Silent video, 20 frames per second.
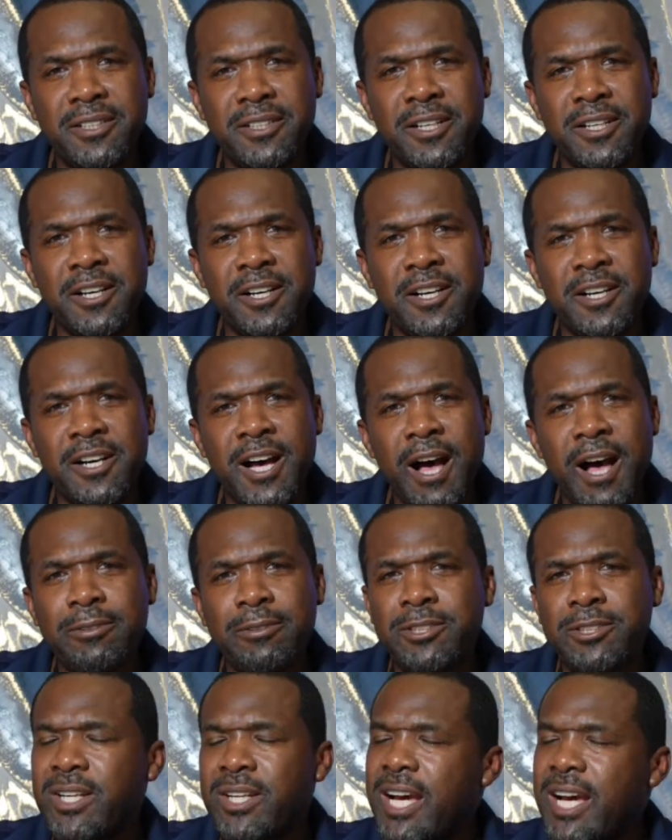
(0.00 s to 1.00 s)
I was
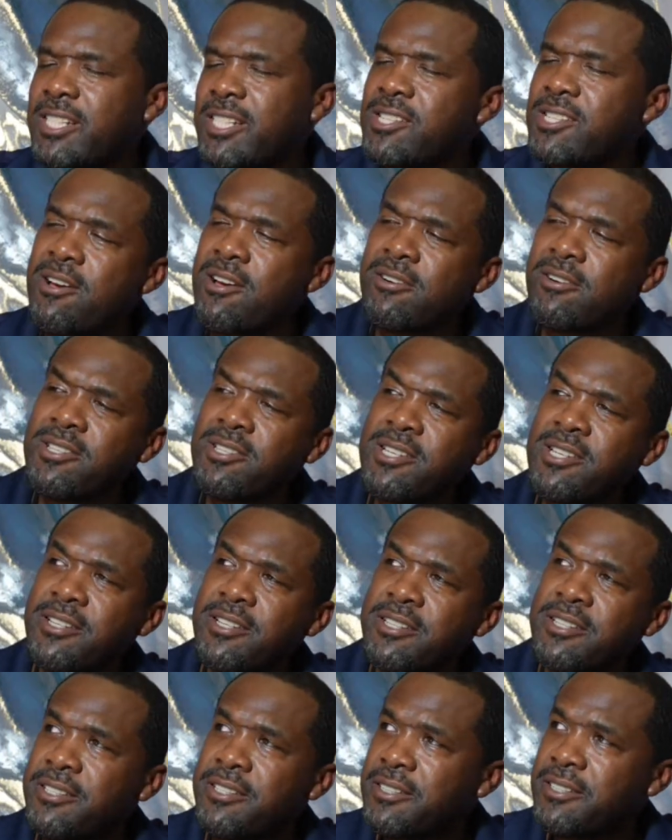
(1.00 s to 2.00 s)
trying to talk
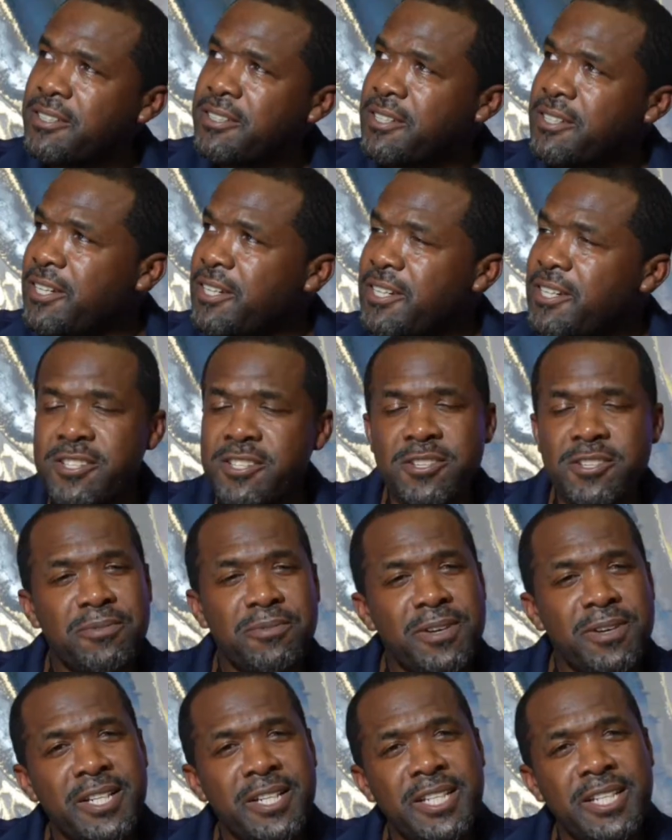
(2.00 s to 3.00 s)
to
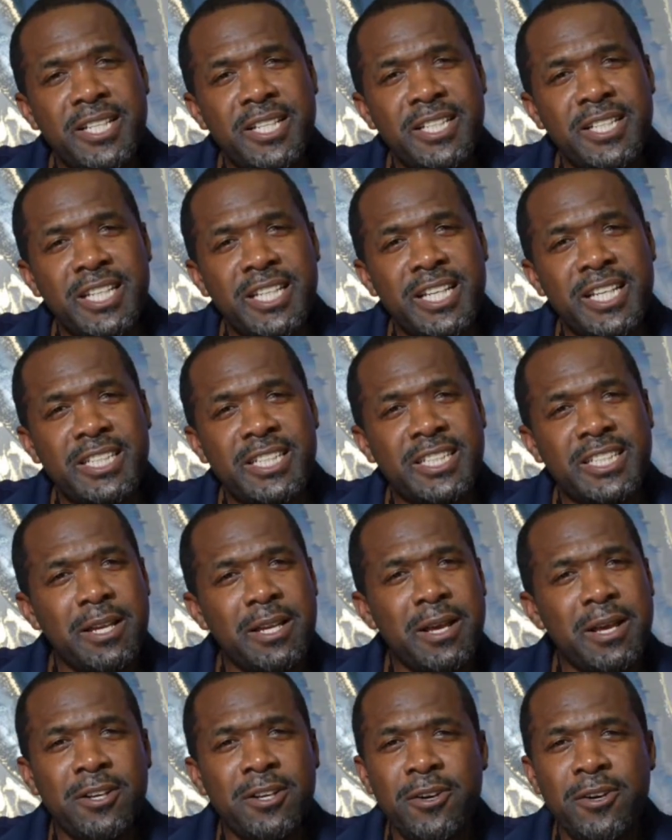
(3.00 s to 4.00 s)
Serenity again today.
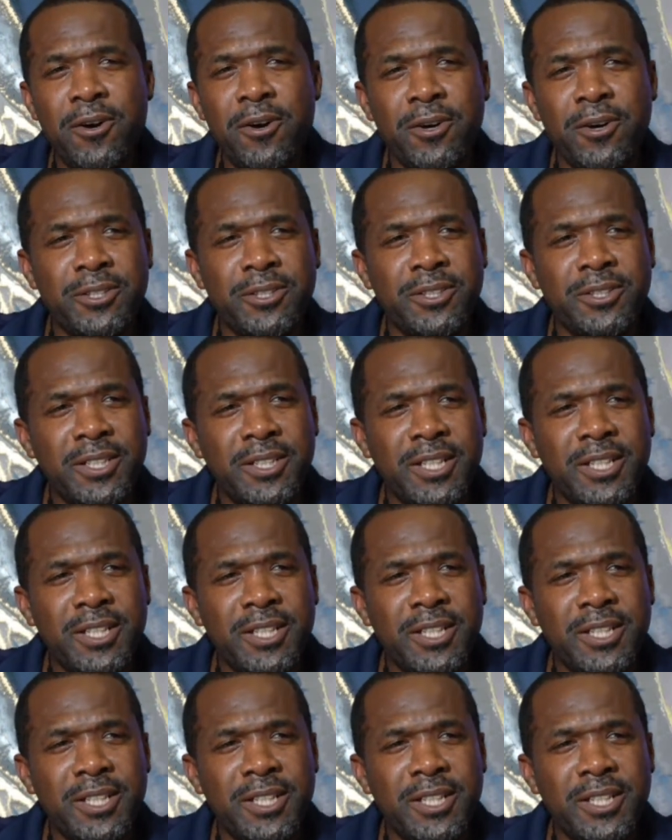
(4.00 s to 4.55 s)
I called her.